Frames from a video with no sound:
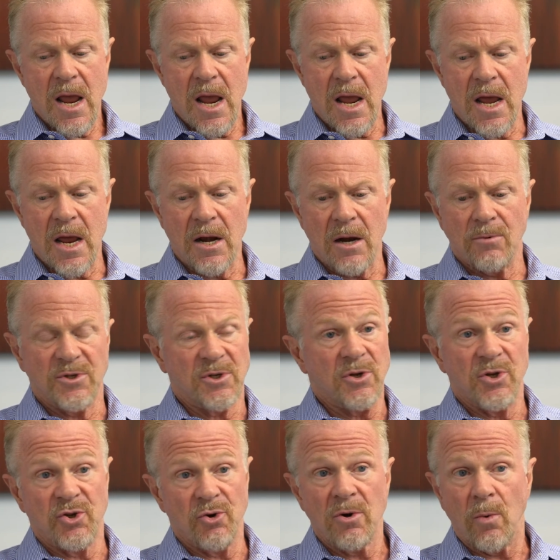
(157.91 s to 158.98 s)
And I was
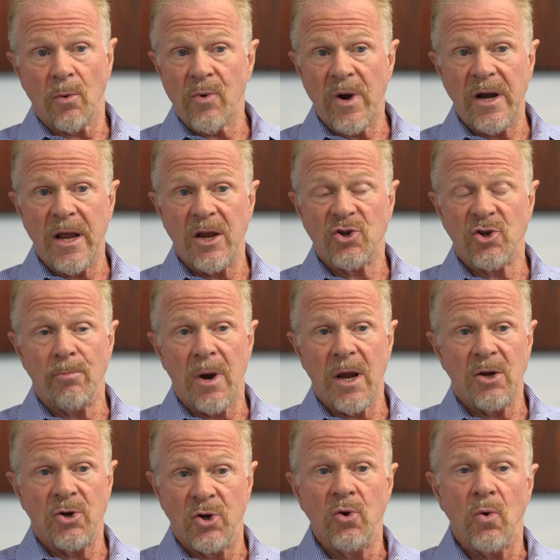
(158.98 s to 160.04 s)
concerned what radiation
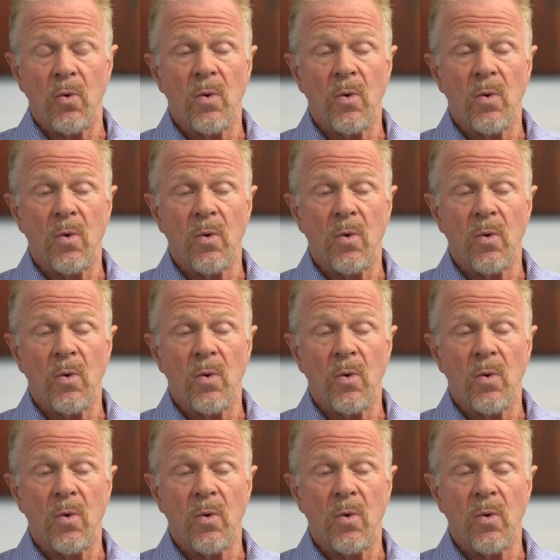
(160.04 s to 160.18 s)
might do